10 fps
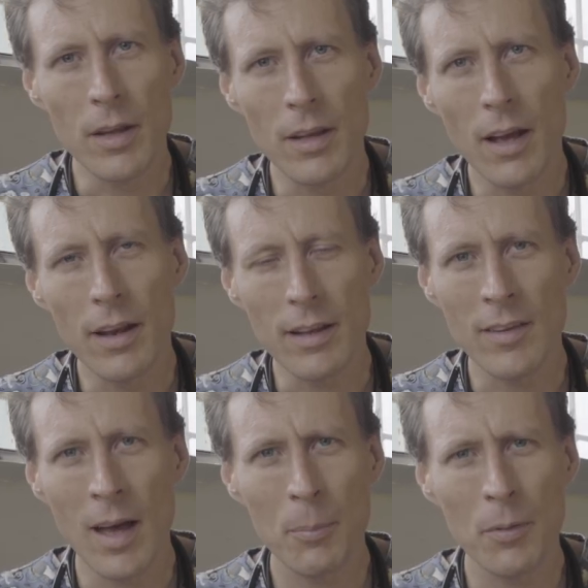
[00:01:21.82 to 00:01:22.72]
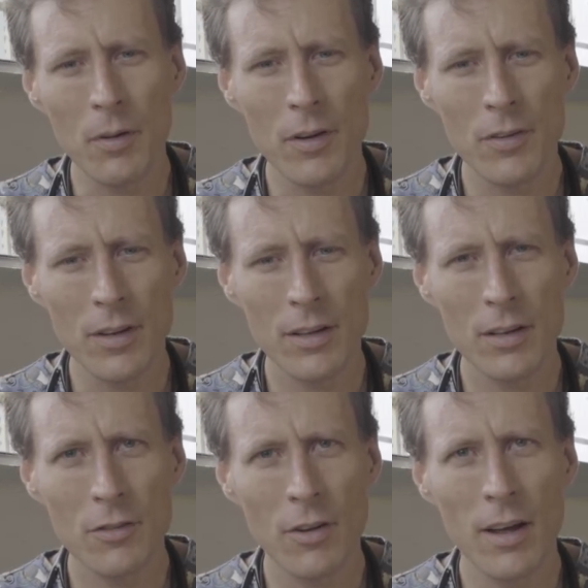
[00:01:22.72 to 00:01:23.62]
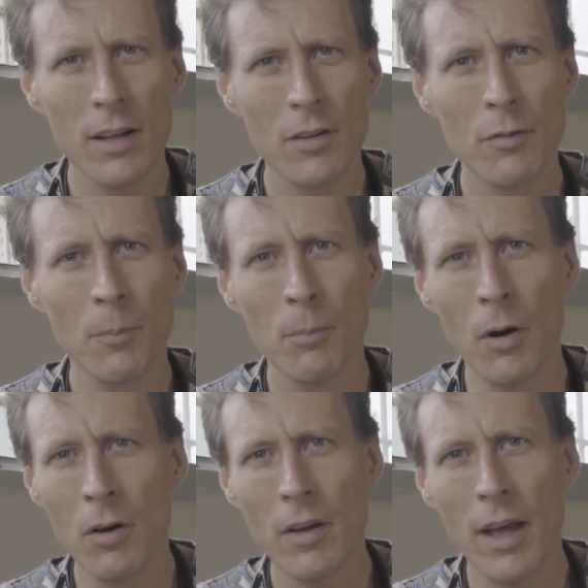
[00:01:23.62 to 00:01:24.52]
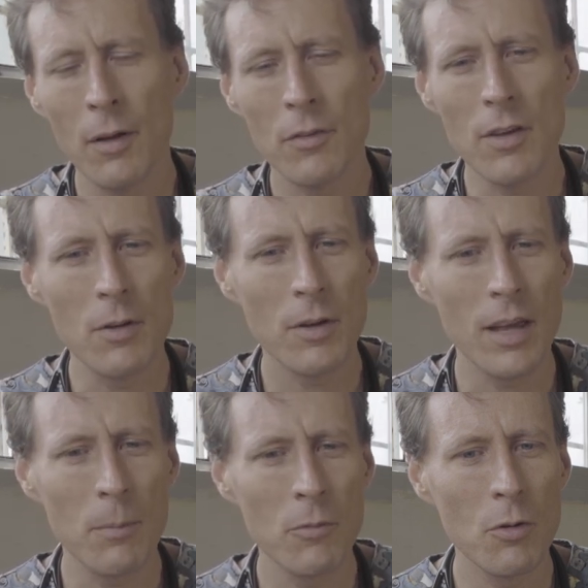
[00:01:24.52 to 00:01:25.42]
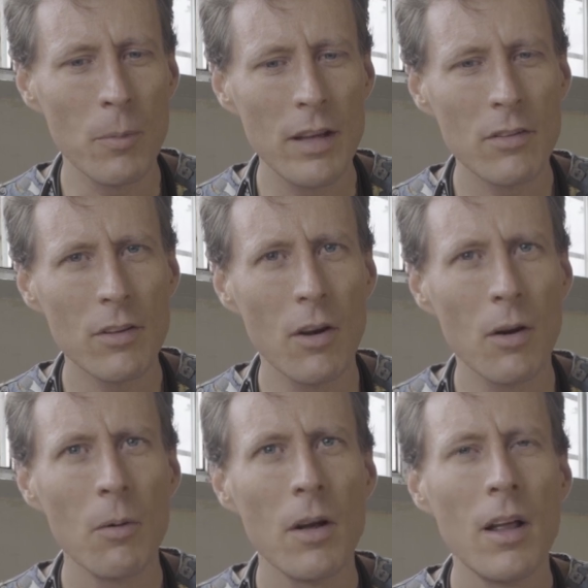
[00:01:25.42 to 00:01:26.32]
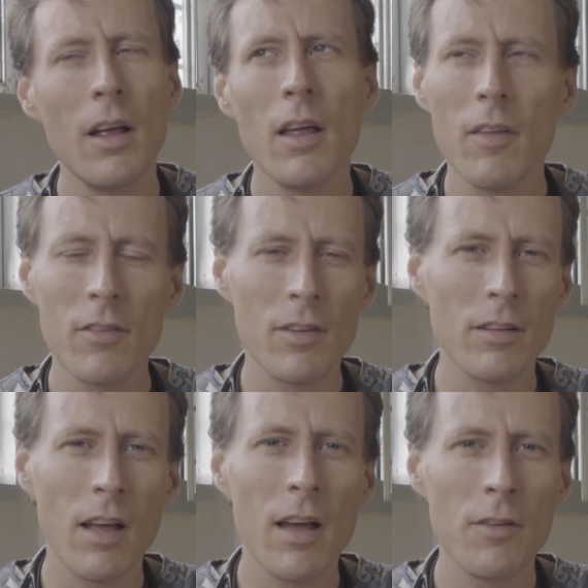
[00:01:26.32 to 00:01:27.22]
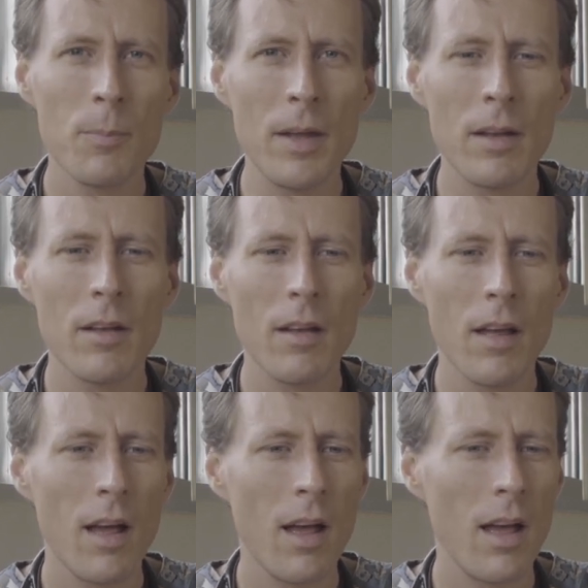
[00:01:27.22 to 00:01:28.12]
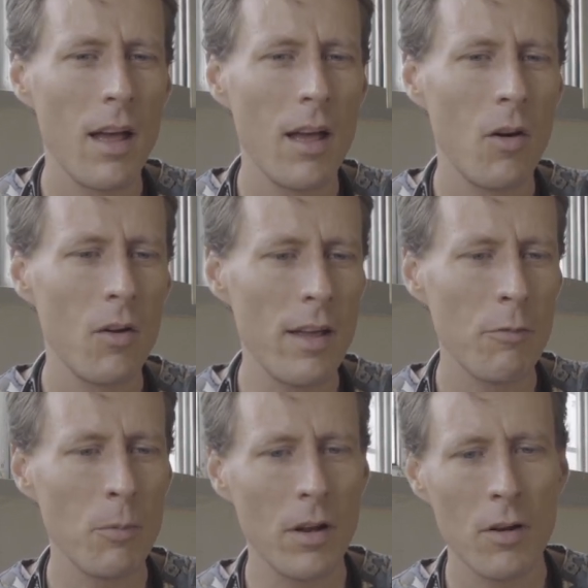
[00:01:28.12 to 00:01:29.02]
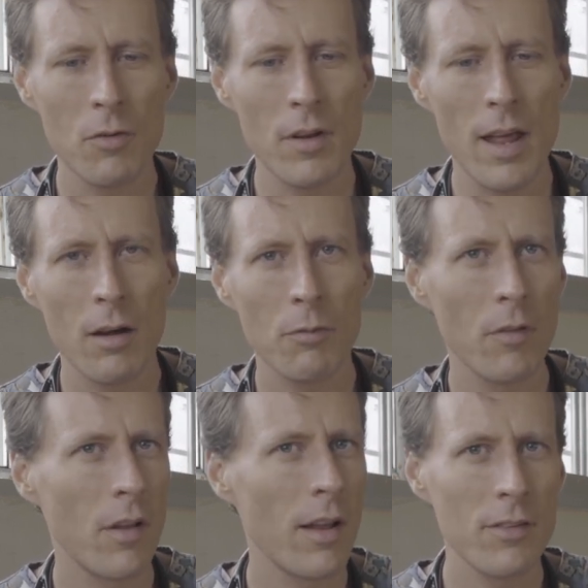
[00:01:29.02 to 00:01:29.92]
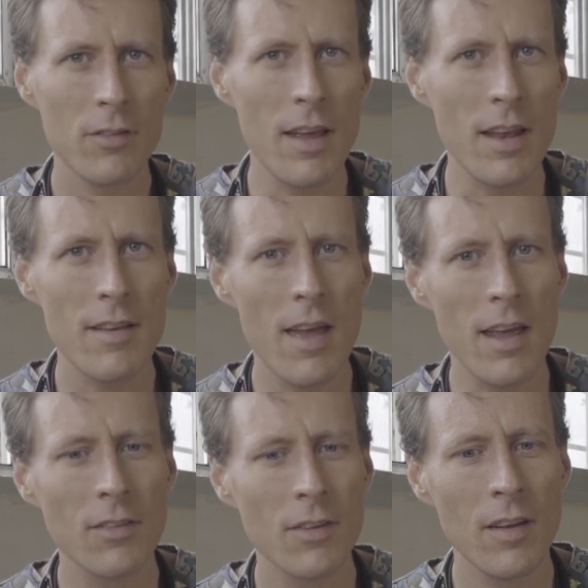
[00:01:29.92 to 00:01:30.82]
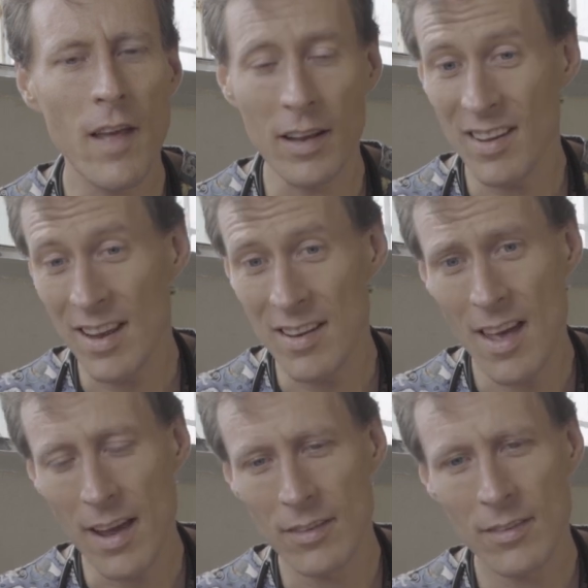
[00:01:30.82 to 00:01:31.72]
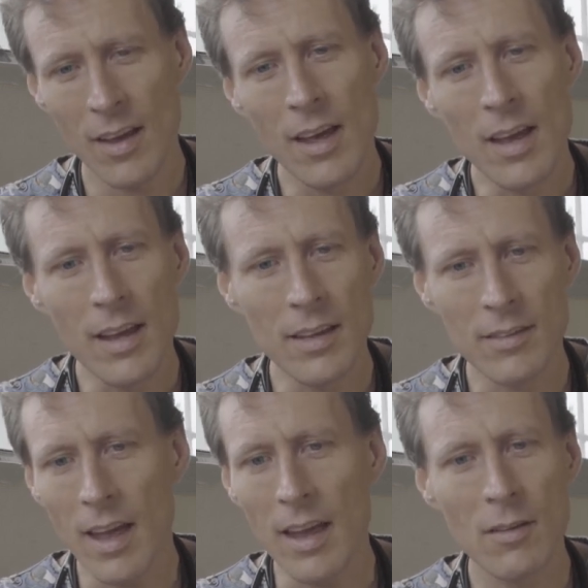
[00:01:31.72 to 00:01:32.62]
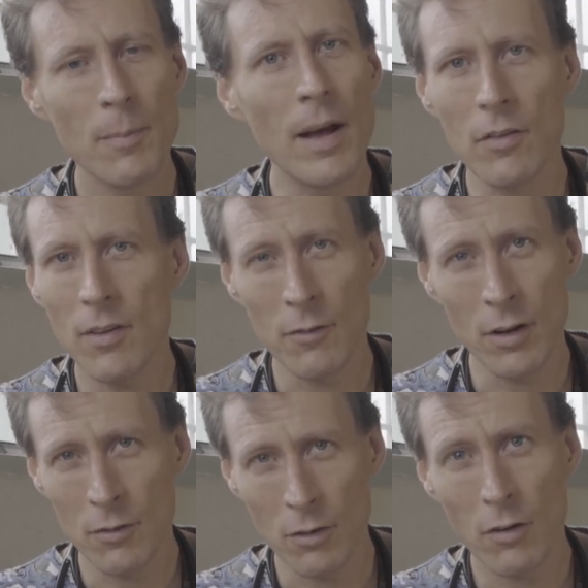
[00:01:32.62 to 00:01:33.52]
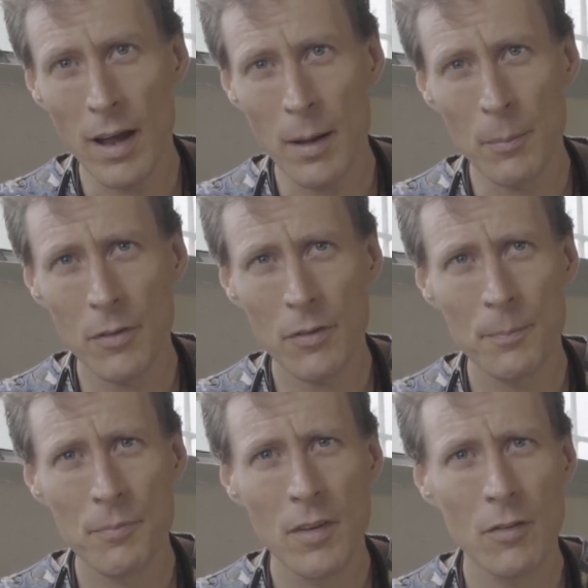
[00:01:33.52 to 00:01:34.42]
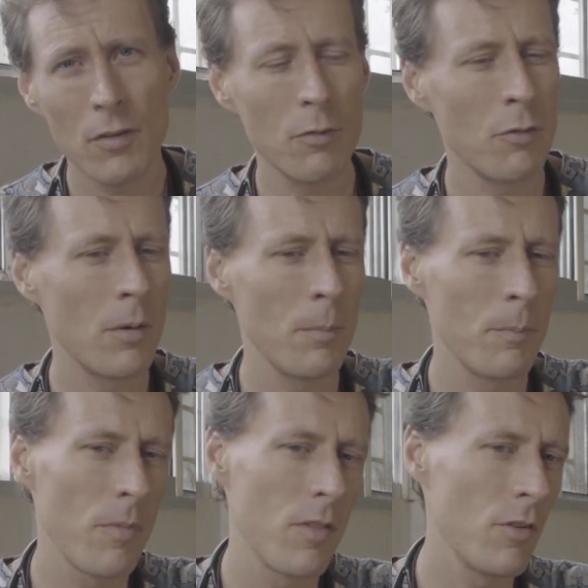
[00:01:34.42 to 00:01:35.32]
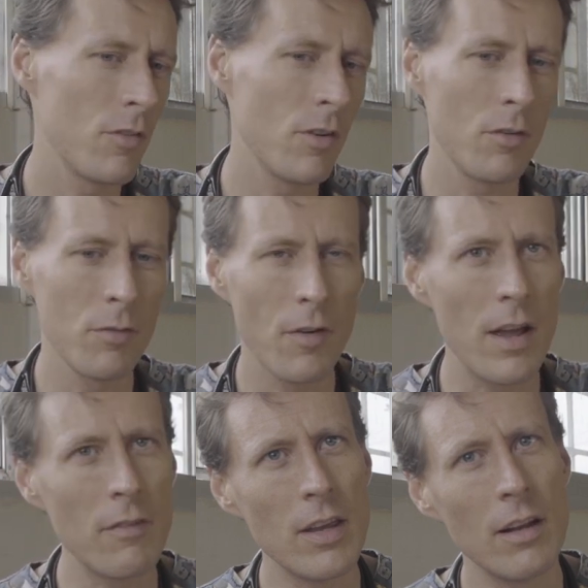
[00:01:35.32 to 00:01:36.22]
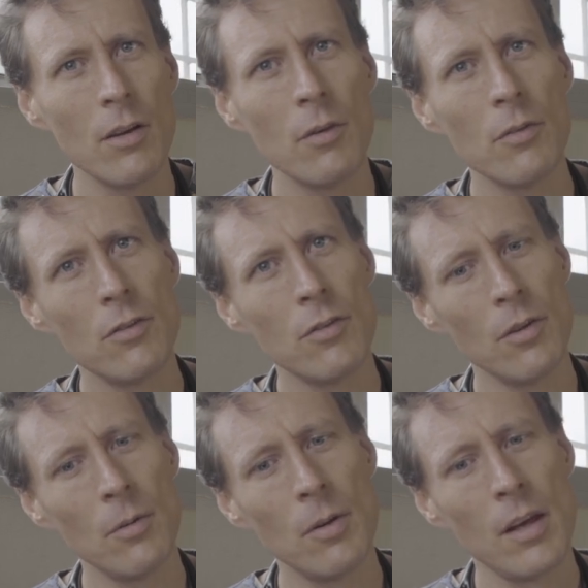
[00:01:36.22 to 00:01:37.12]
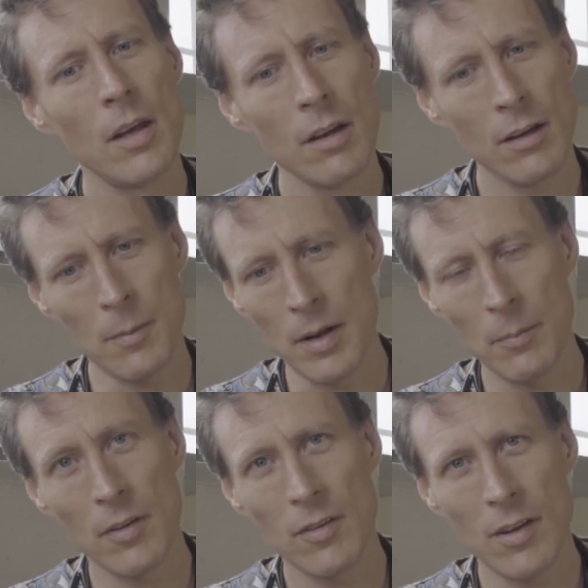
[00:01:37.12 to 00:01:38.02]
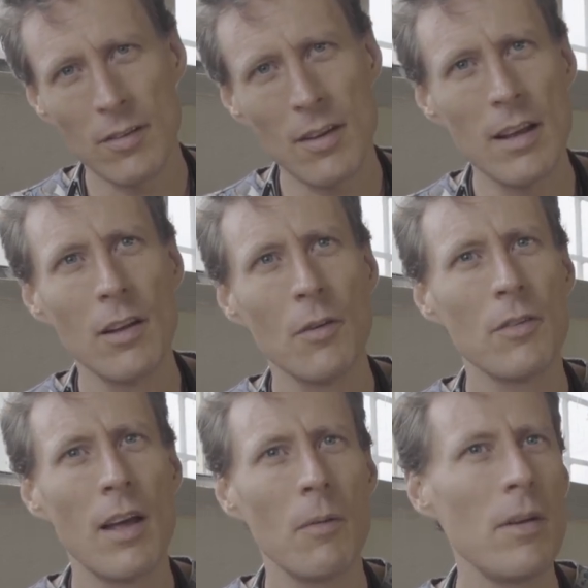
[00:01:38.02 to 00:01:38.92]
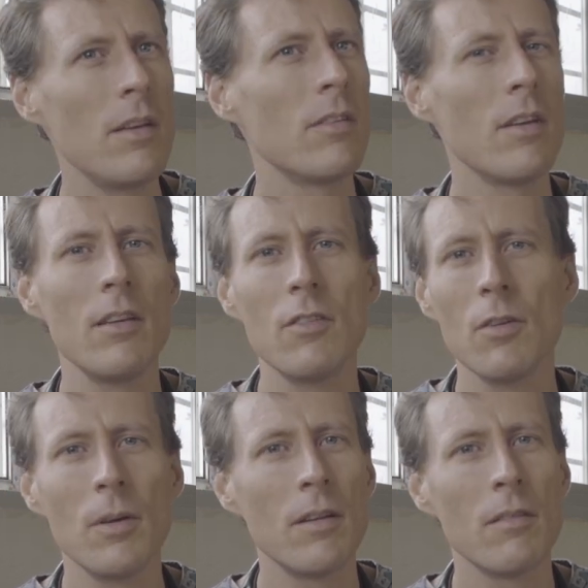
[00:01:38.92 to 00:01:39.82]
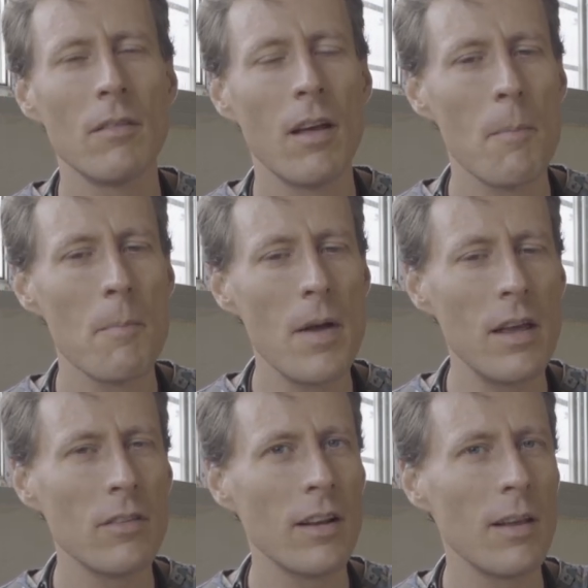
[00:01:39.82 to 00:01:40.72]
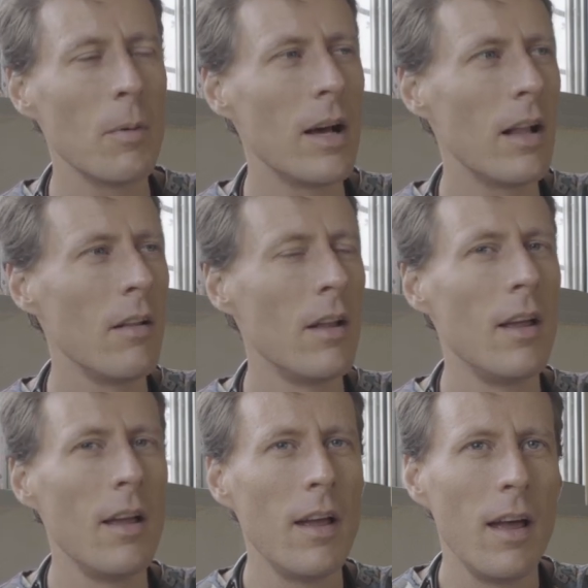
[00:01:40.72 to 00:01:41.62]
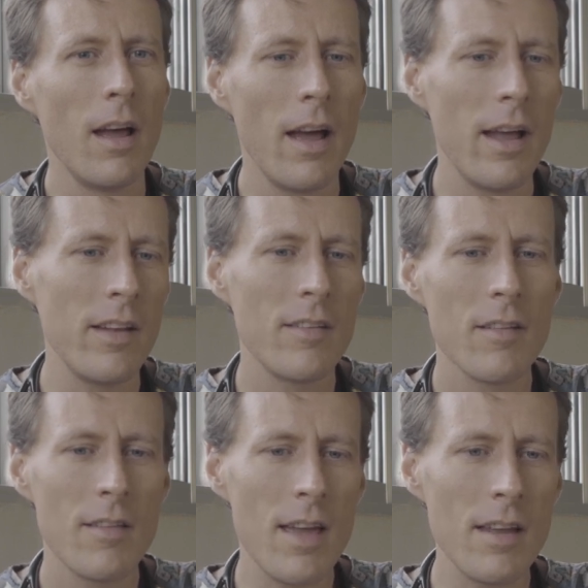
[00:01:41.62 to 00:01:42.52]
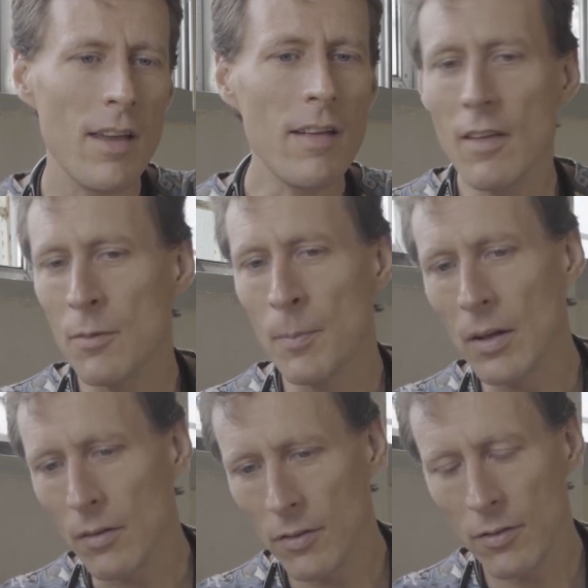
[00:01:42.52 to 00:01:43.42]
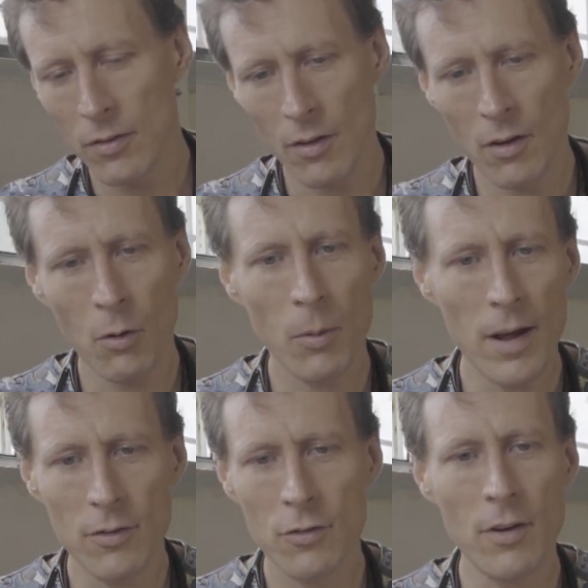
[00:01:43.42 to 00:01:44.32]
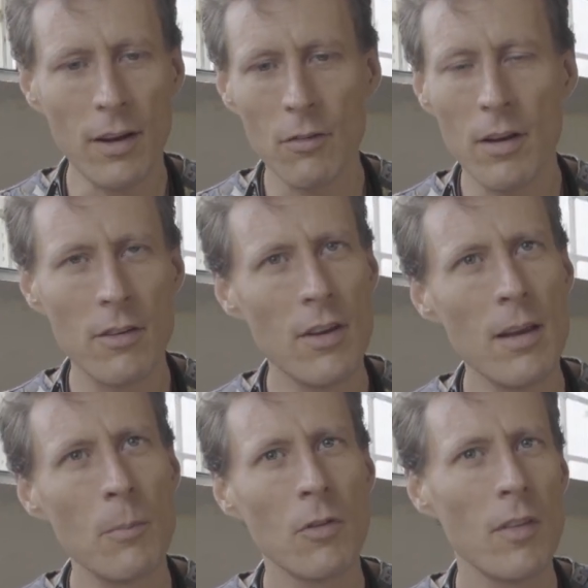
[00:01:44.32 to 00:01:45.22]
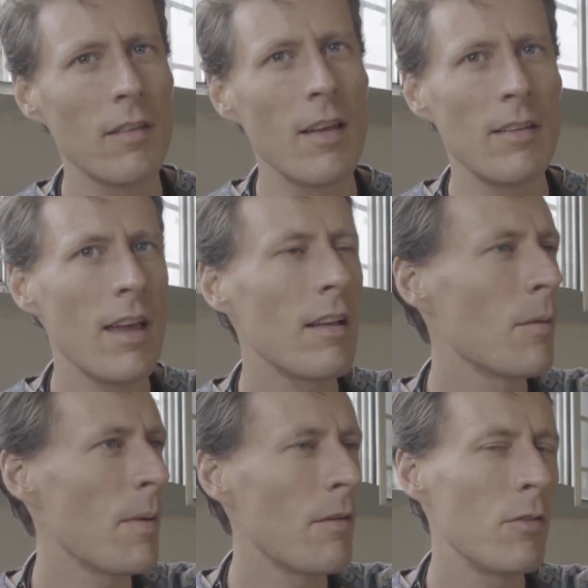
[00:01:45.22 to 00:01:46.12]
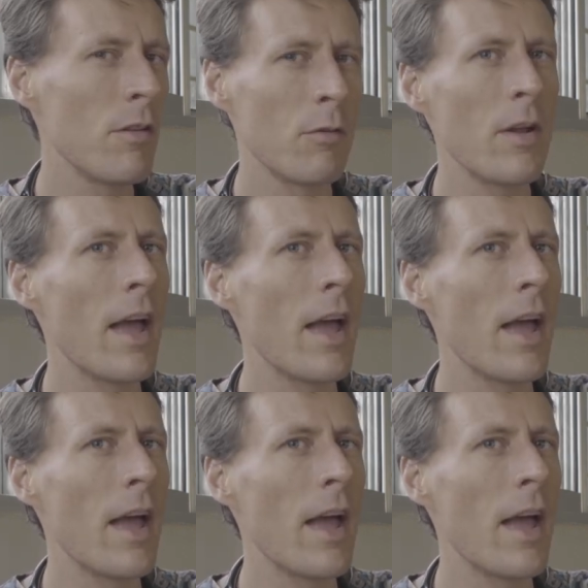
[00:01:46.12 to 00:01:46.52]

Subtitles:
an example. There's a little child from Bond County who came 2 weeks ago. This little guy's been on F100 now for the last 10 days, and in that 10 days, he's gained about 700 grams. So from just under 5 kilos to coming up to 6 kilos now, he's doing amazingly well. And they take these milks on quite a strict regime, so they take them every 3